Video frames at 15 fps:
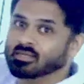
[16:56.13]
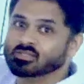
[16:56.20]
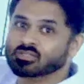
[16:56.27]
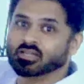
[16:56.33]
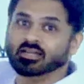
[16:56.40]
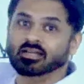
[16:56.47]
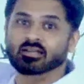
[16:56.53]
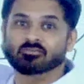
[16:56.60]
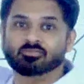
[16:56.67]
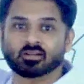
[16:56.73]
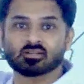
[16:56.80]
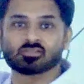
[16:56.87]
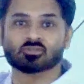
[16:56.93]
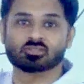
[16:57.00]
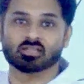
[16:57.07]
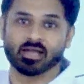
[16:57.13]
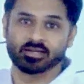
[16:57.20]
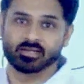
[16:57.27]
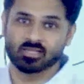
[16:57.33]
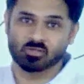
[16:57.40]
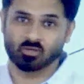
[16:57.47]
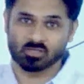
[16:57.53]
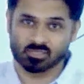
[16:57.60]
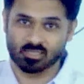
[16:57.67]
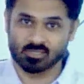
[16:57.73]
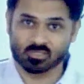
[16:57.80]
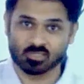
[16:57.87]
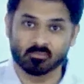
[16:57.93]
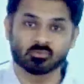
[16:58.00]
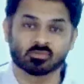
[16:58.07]
in different societies or
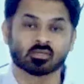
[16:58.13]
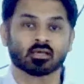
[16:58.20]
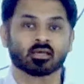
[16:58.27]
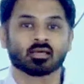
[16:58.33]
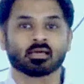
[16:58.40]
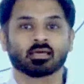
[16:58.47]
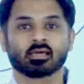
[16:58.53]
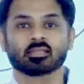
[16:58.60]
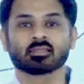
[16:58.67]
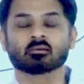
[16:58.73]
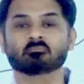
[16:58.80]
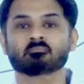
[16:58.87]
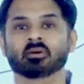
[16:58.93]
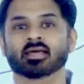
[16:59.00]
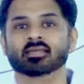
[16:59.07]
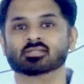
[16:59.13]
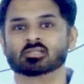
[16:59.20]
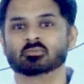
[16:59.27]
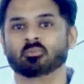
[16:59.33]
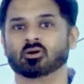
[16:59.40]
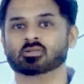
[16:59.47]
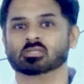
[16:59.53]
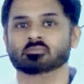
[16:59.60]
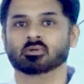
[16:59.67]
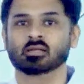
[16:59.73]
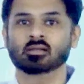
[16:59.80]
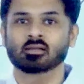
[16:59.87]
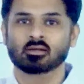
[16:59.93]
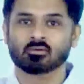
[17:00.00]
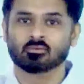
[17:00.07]
systems in the best
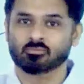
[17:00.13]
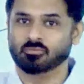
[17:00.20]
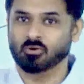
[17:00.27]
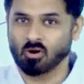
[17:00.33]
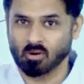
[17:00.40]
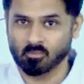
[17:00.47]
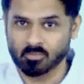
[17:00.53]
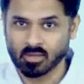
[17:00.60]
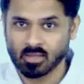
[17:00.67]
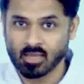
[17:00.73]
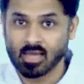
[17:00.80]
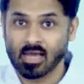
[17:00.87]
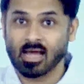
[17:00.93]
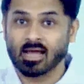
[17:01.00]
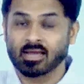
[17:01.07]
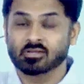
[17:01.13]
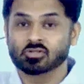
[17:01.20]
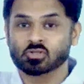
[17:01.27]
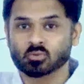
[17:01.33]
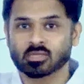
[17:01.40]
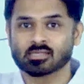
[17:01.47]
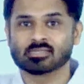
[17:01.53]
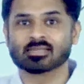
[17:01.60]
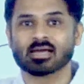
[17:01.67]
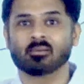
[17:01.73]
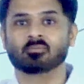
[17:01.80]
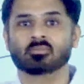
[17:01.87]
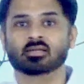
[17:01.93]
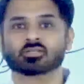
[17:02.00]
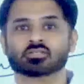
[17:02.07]
possible form. And to
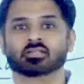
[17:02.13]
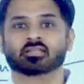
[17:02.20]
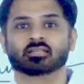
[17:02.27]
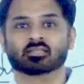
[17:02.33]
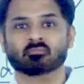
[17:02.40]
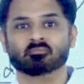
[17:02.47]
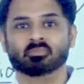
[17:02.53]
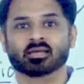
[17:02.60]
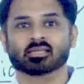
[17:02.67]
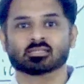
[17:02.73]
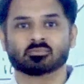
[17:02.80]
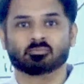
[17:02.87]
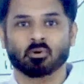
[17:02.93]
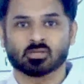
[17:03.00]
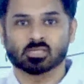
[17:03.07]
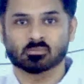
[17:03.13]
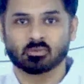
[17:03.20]
establish it in the best possible